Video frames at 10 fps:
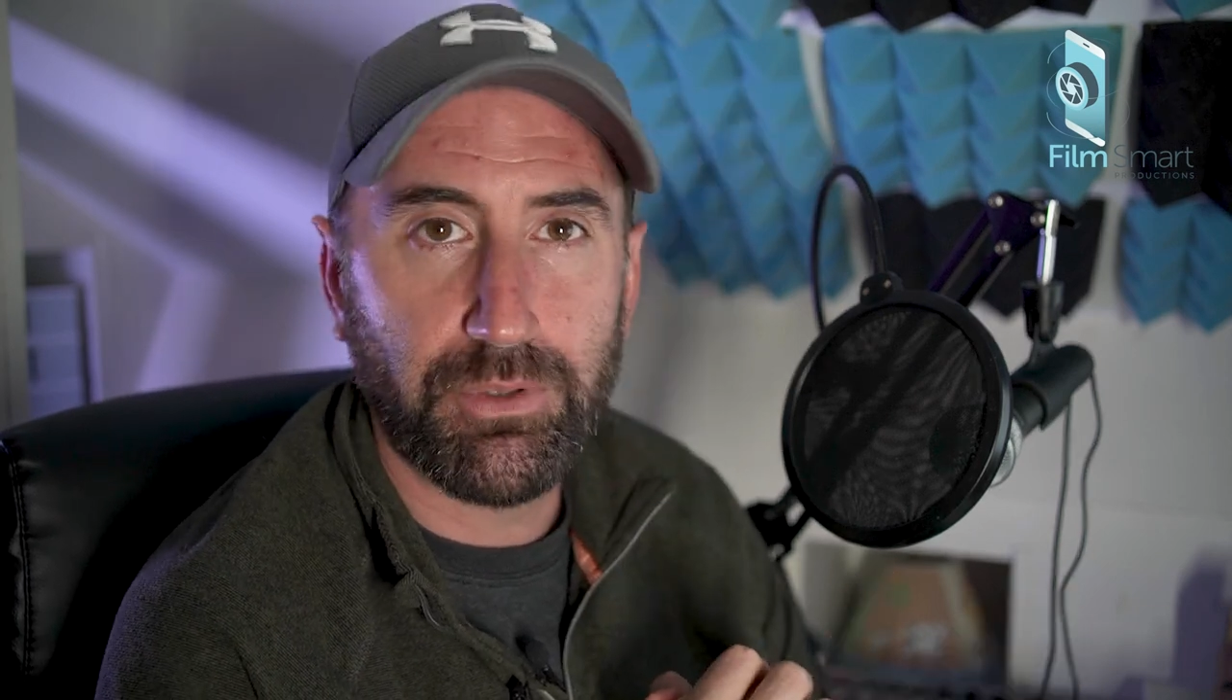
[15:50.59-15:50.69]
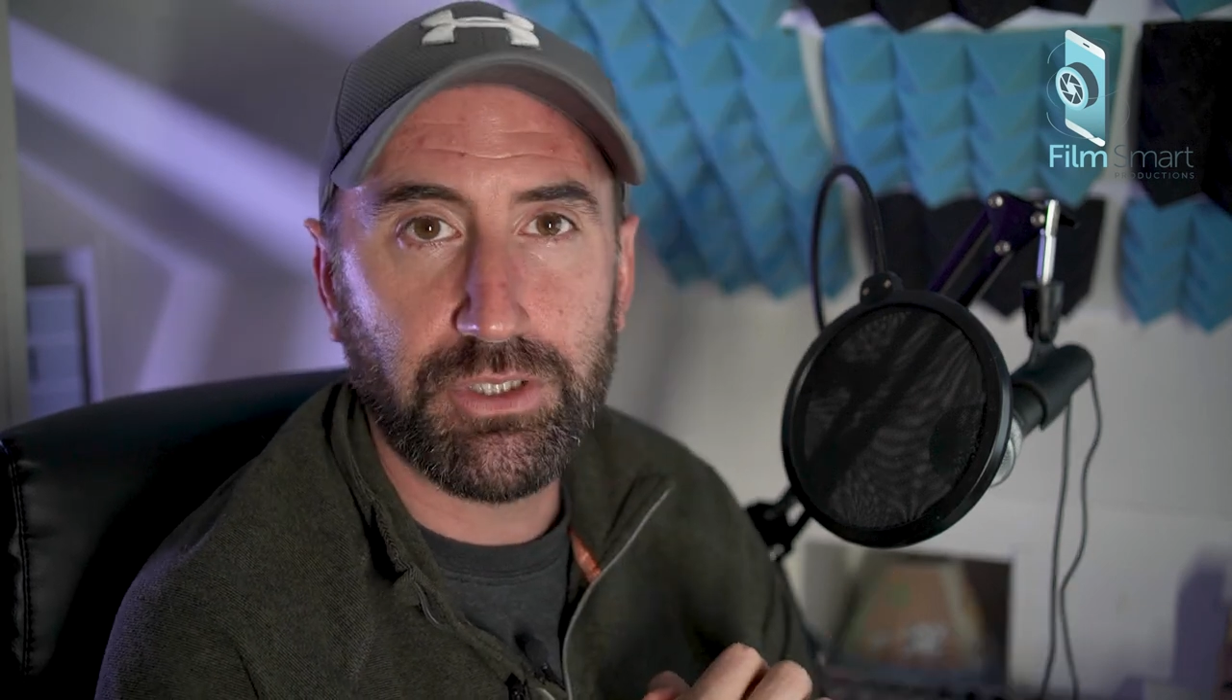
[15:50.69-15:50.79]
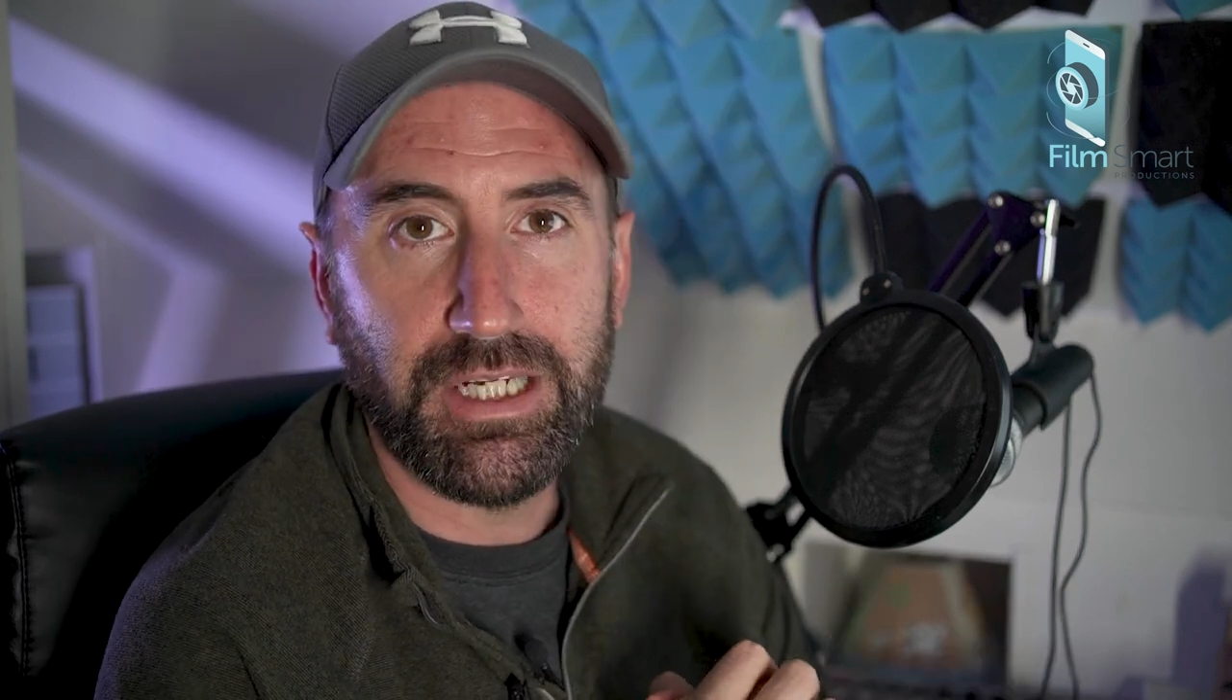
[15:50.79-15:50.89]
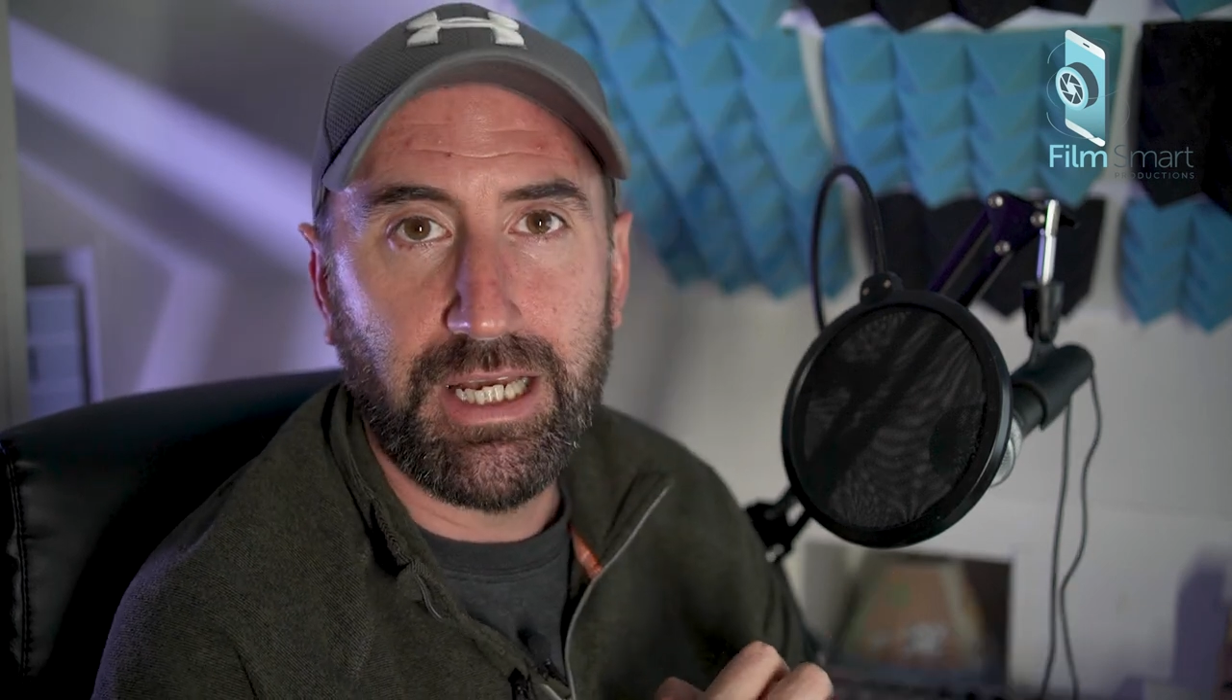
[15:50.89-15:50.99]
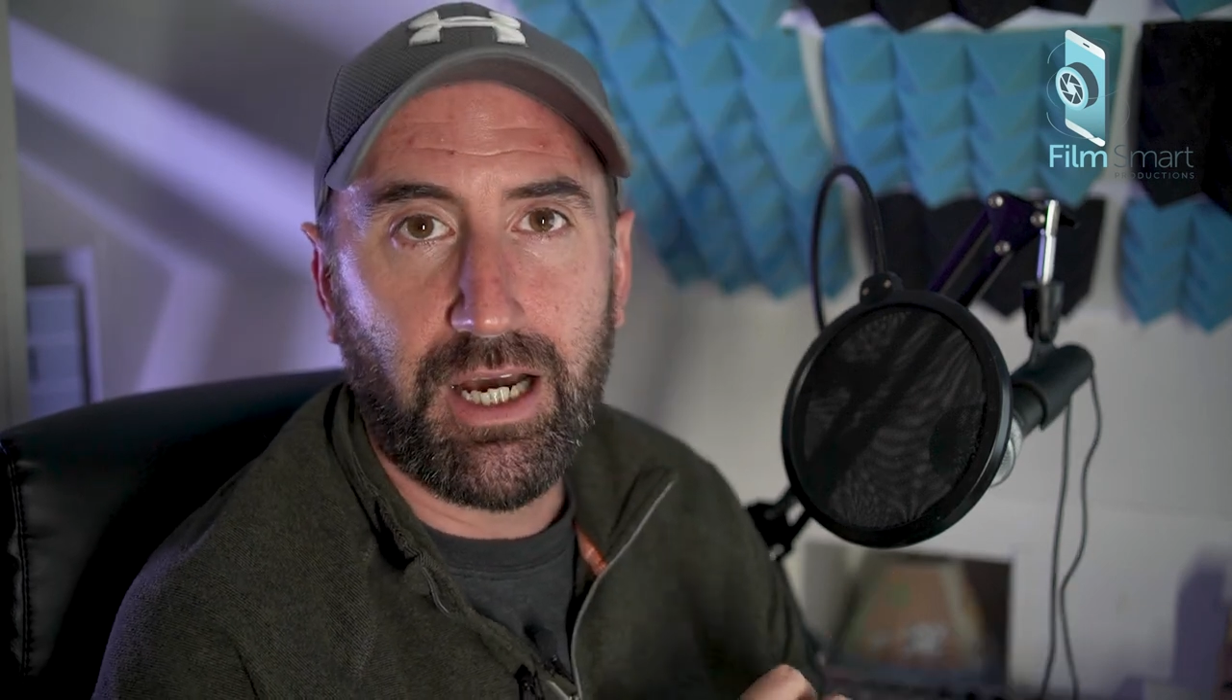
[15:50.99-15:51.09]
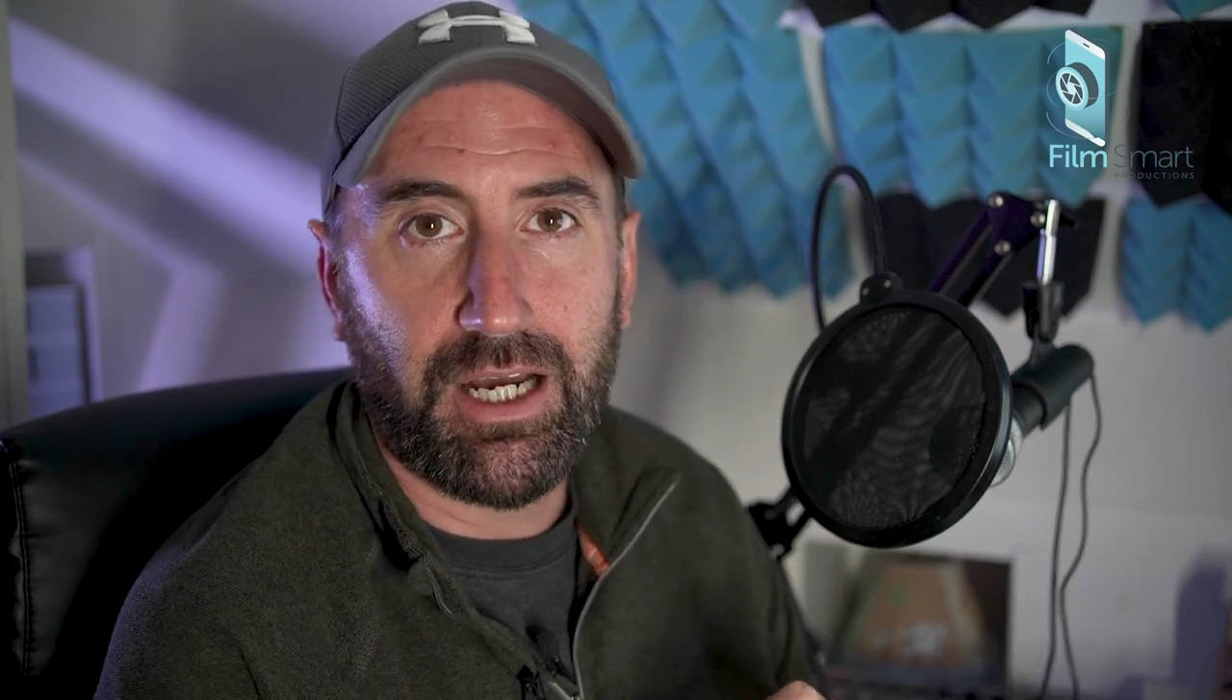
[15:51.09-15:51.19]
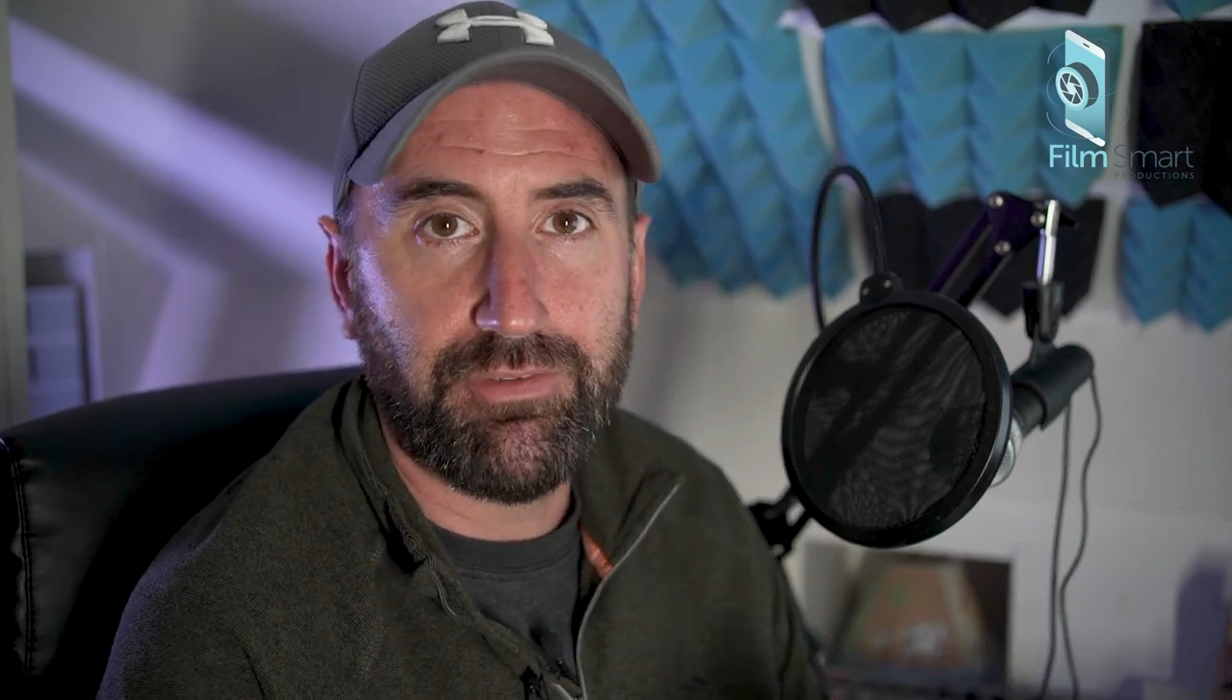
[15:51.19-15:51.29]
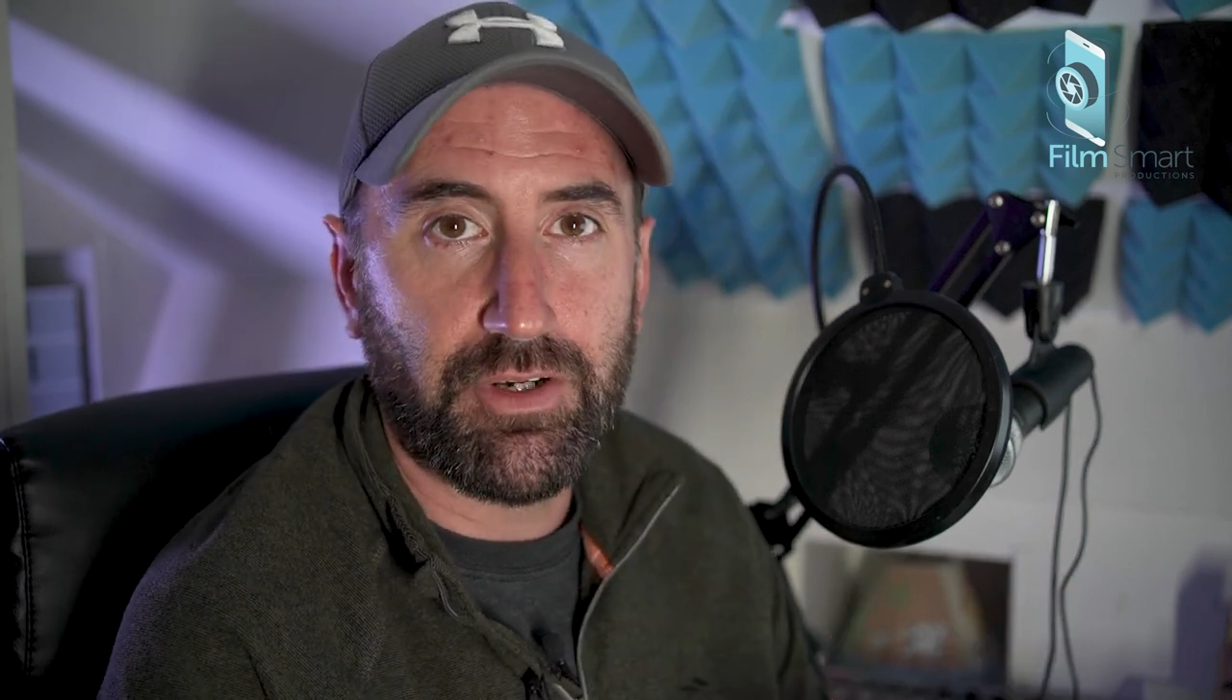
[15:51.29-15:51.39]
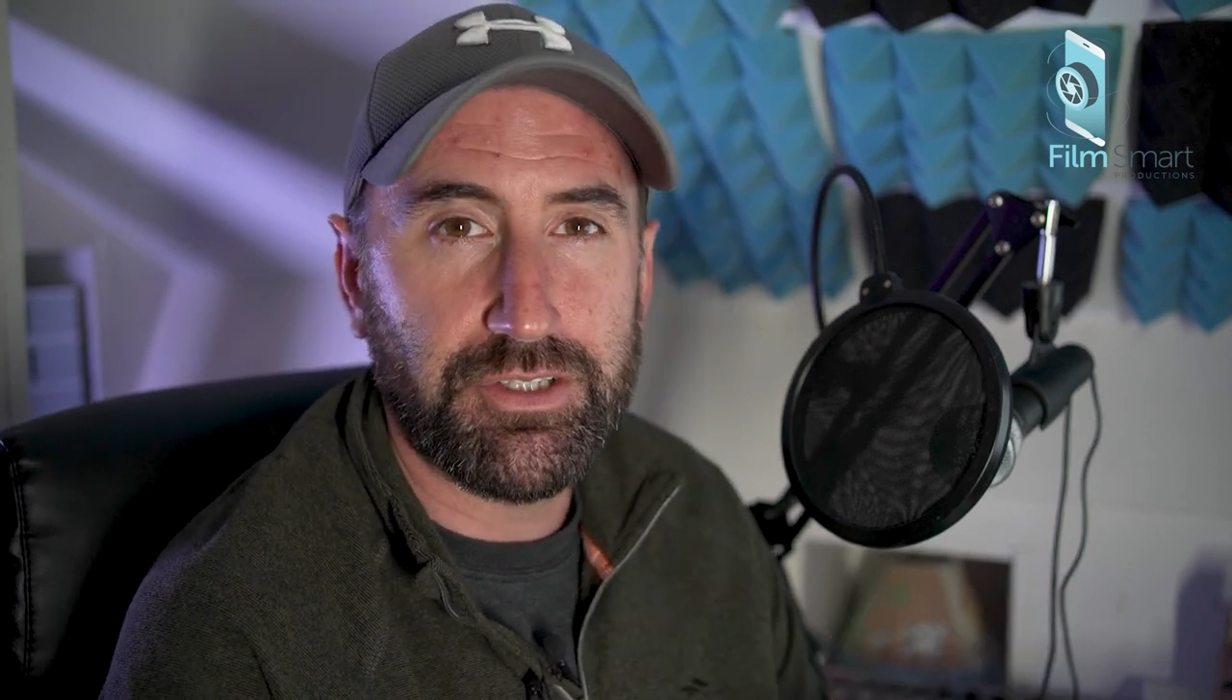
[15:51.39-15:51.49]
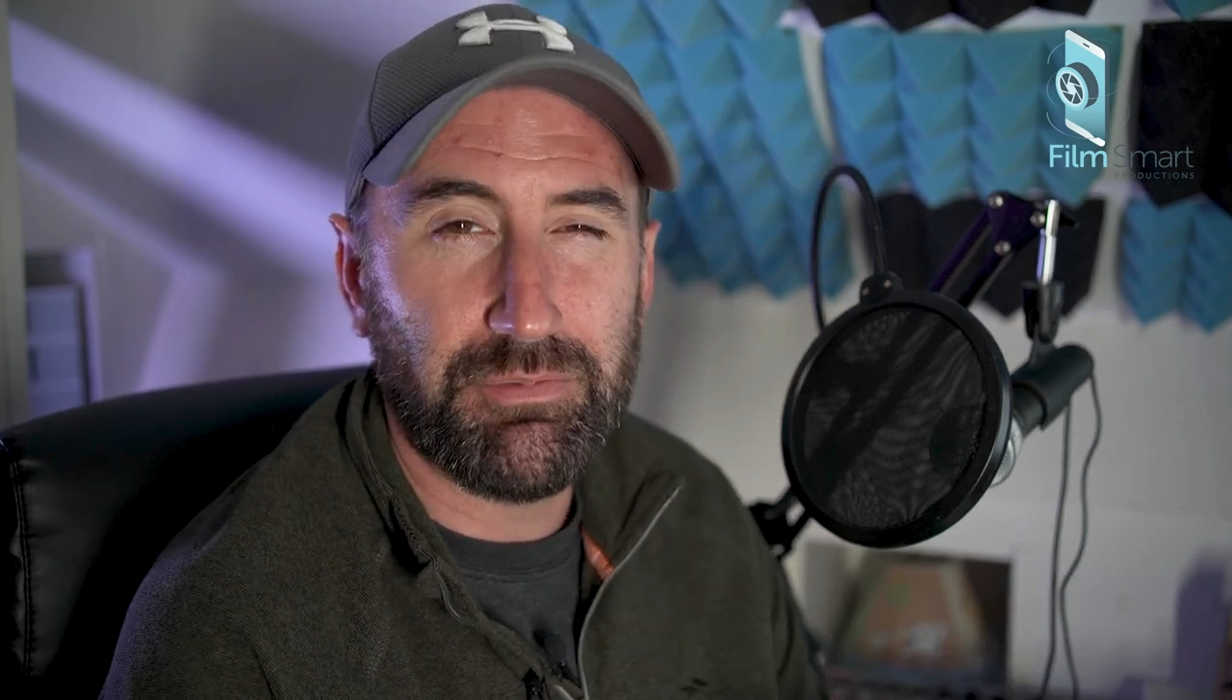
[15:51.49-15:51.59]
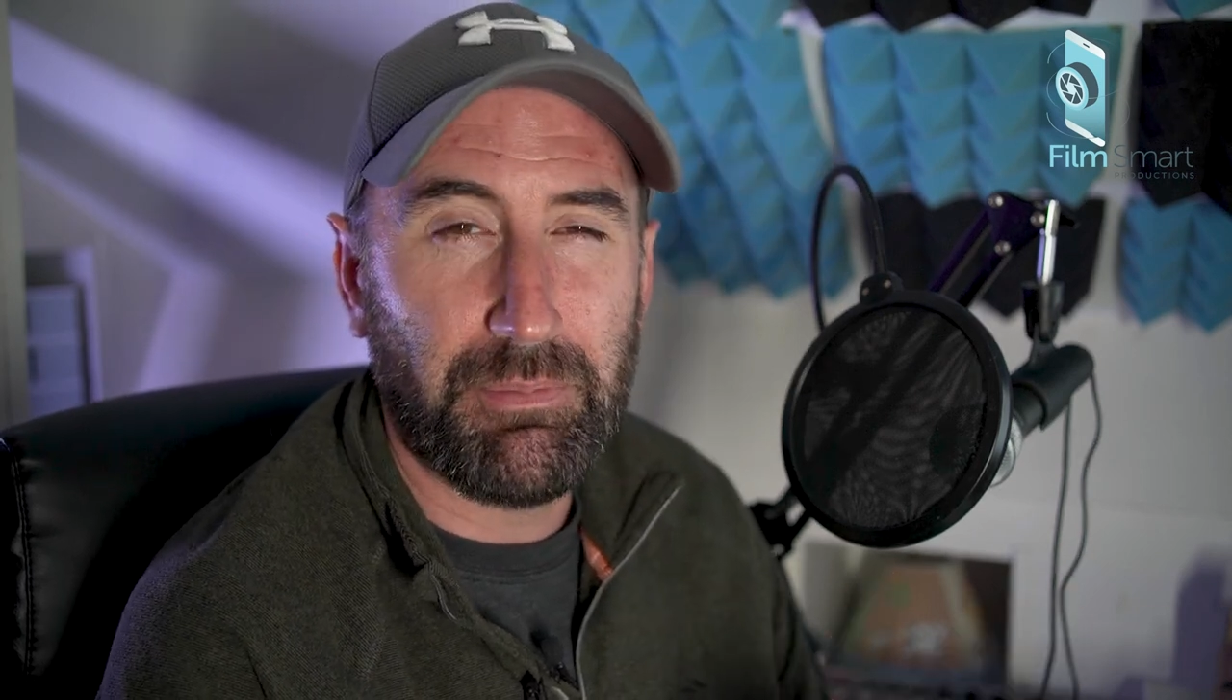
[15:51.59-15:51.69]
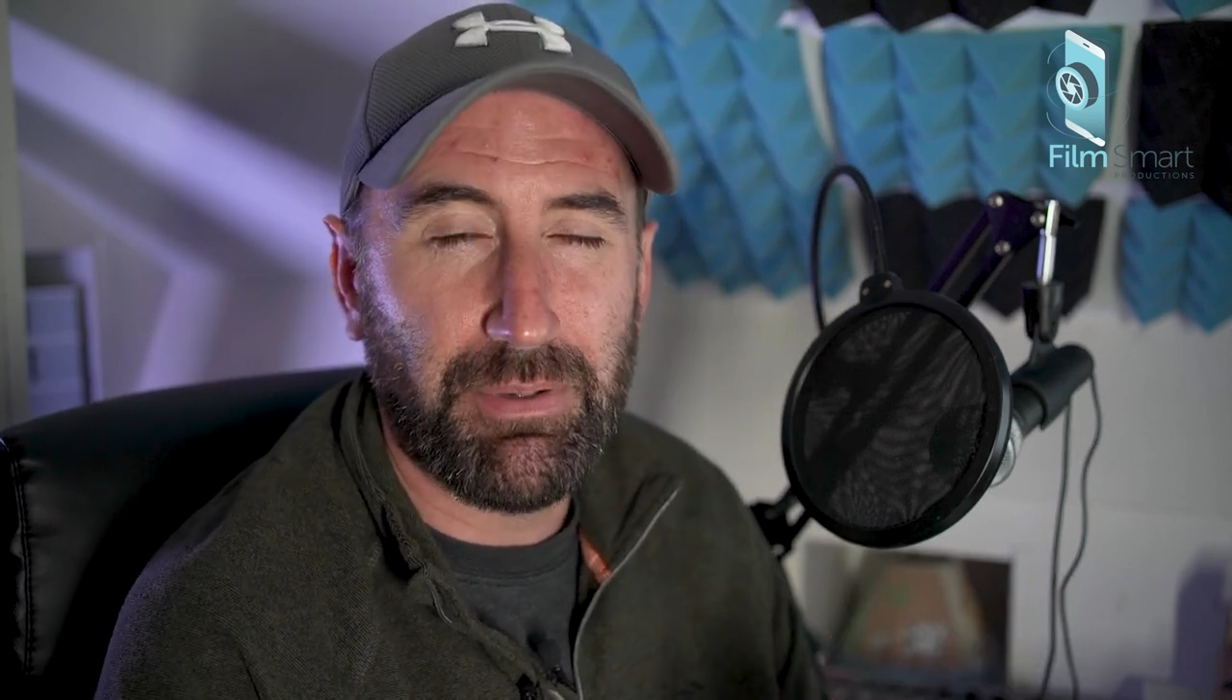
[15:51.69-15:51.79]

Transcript: but I found it to be a